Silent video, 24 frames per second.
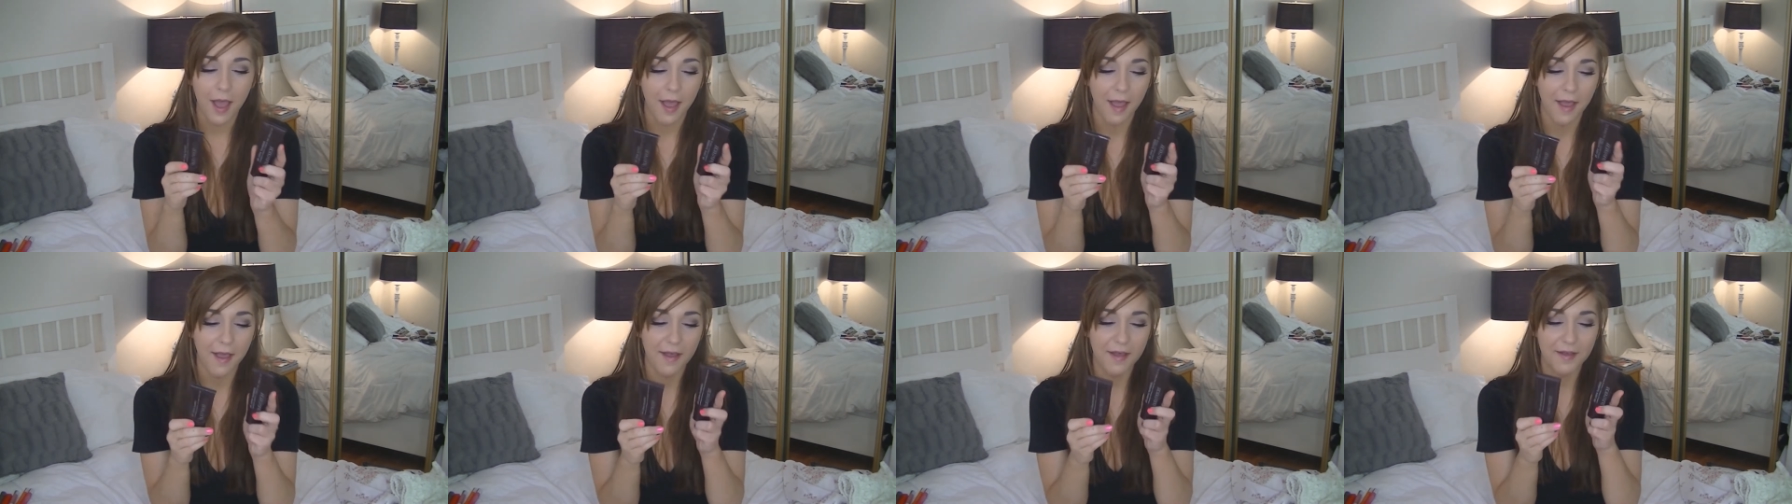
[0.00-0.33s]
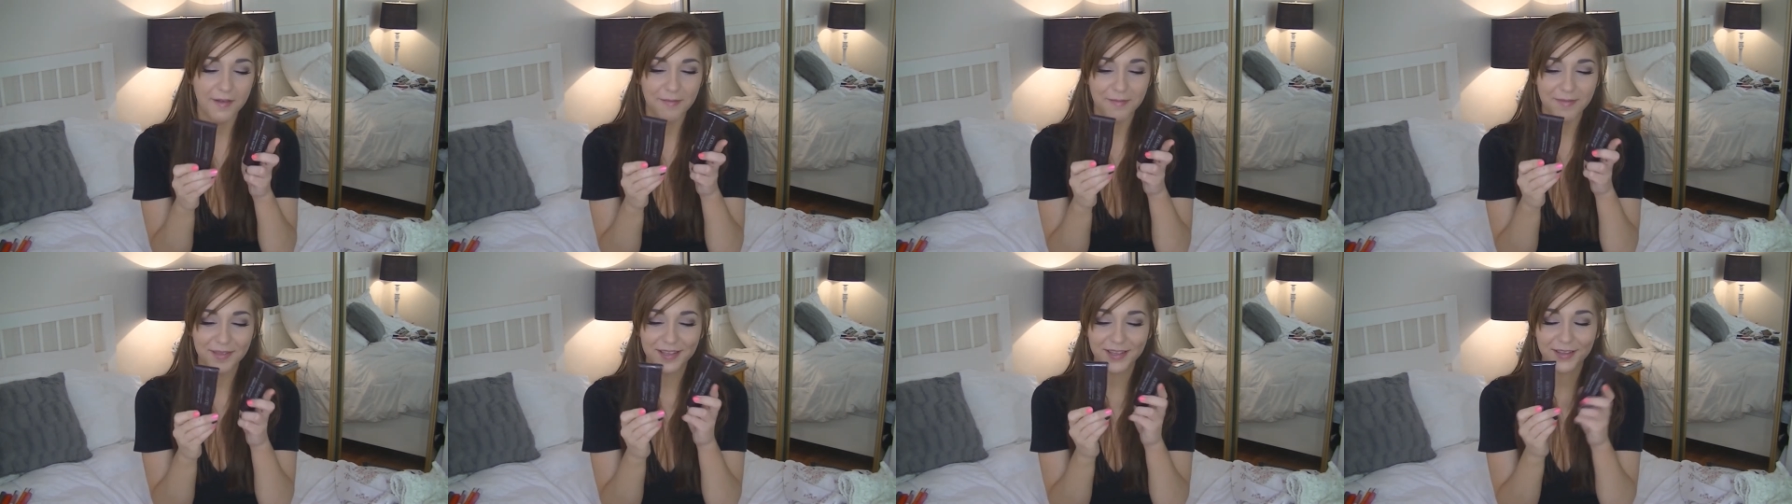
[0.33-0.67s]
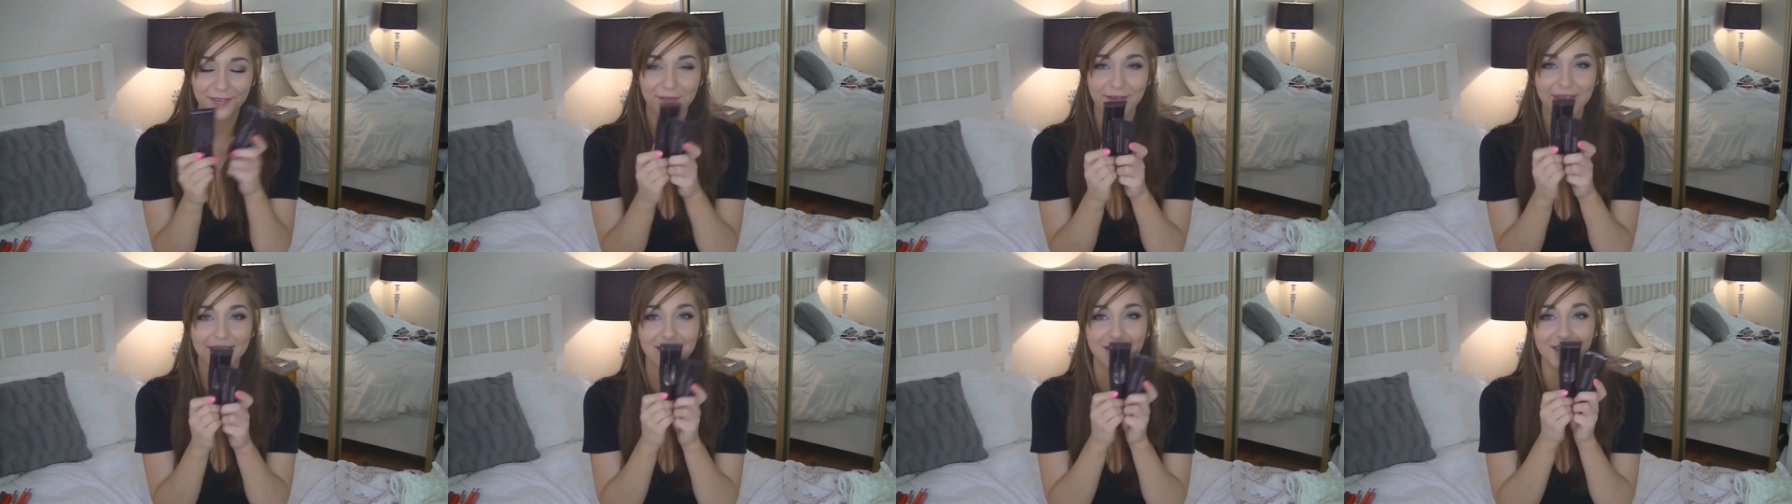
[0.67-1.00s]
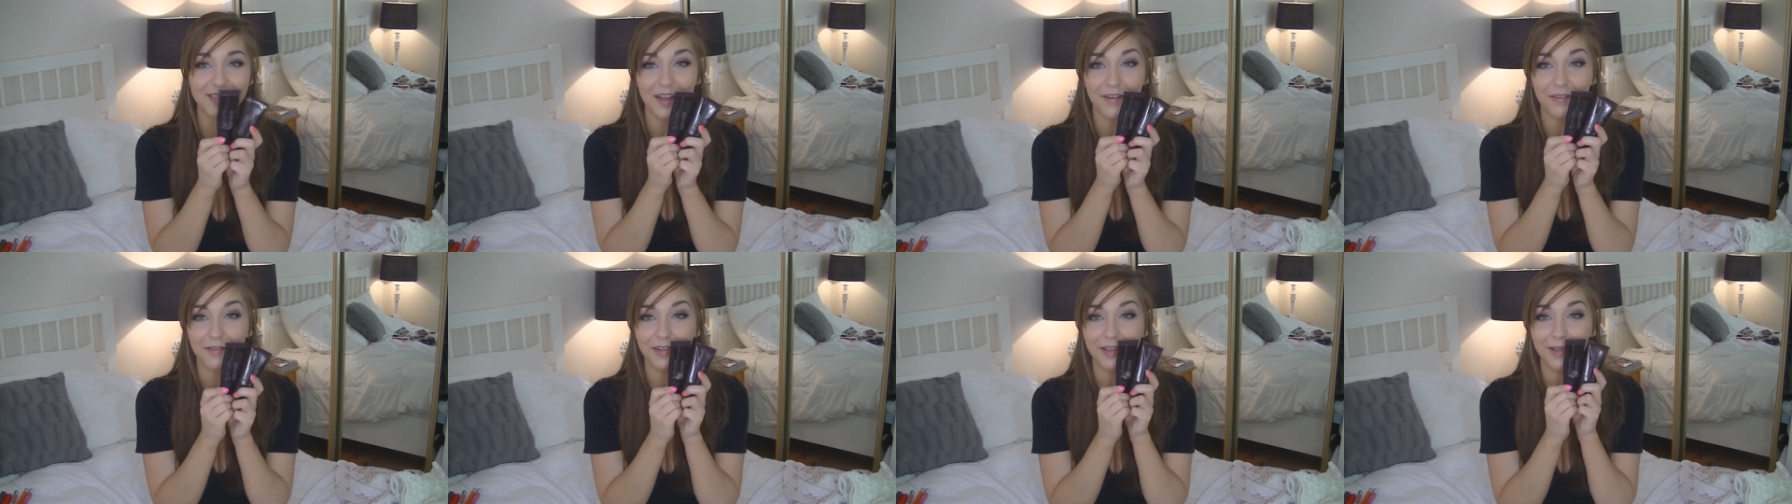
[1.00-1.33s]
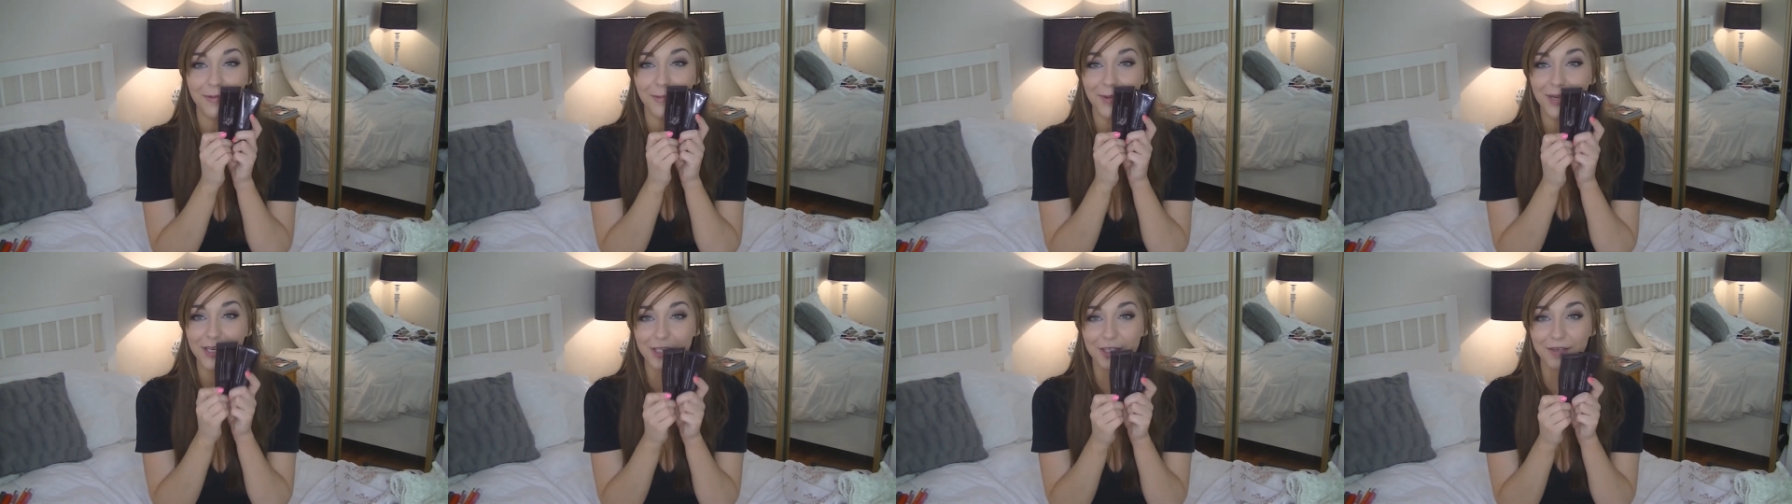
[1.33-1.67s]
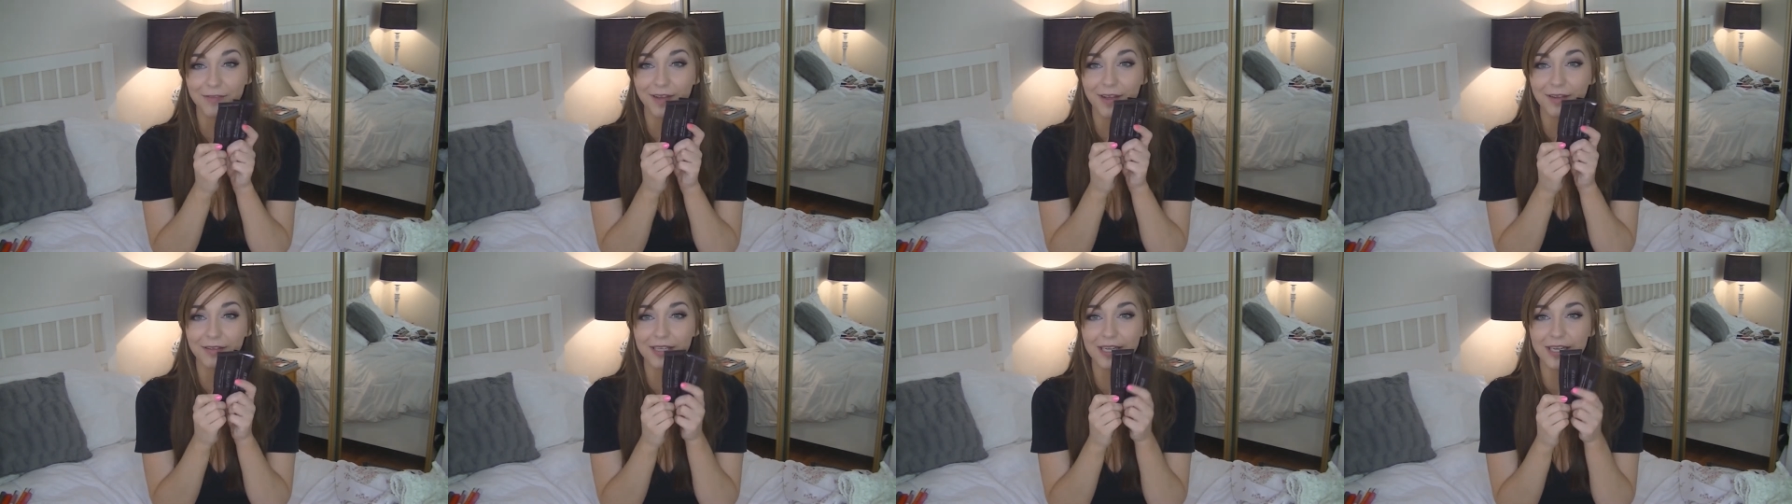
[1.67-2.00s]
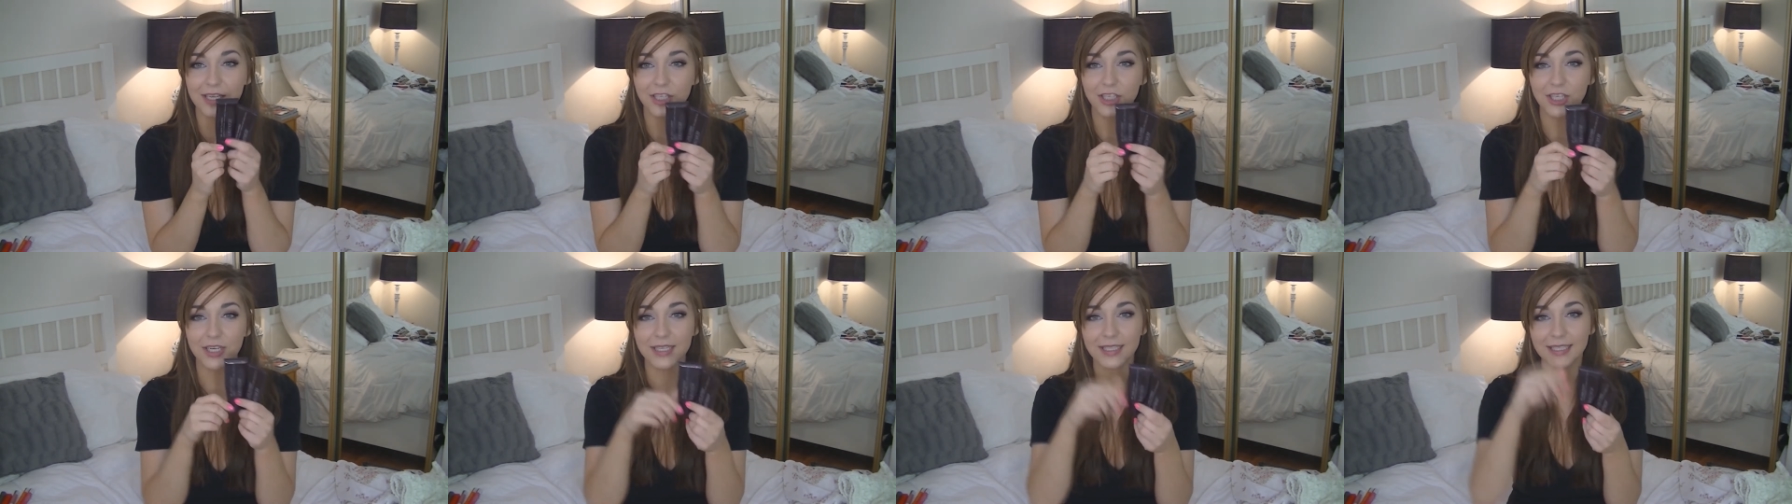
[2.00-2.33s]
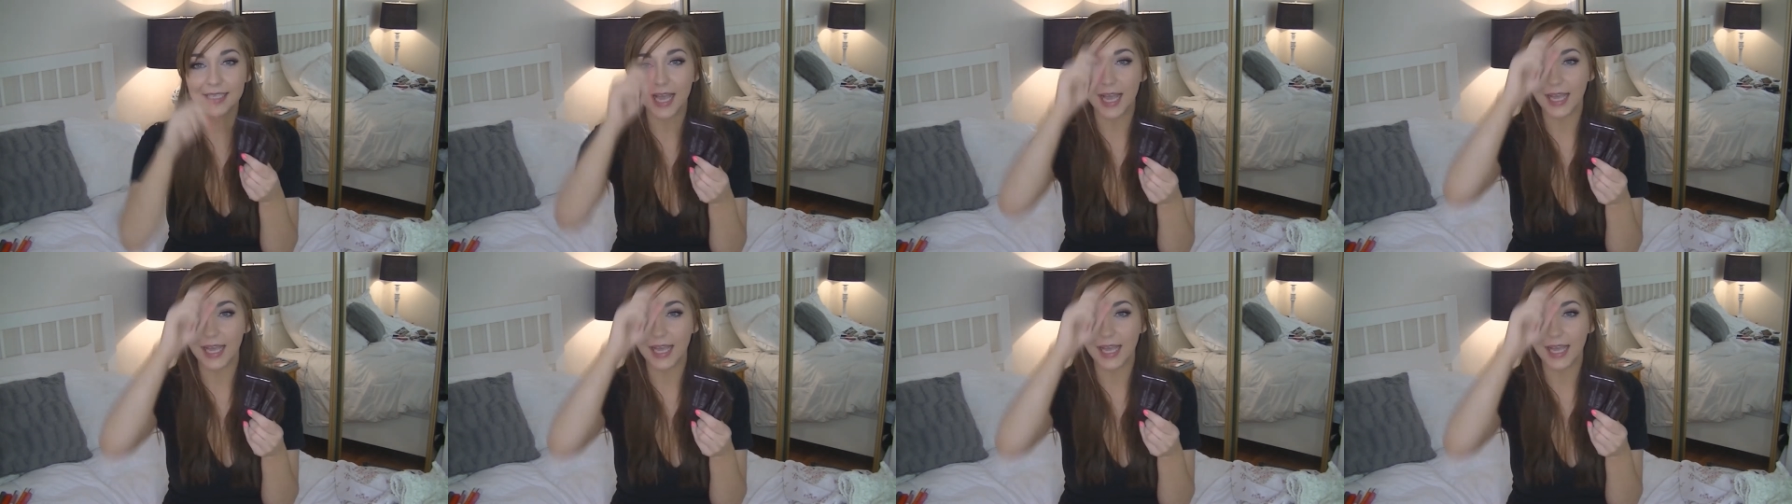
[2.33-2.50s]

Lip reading: So these are definitely winter foundations.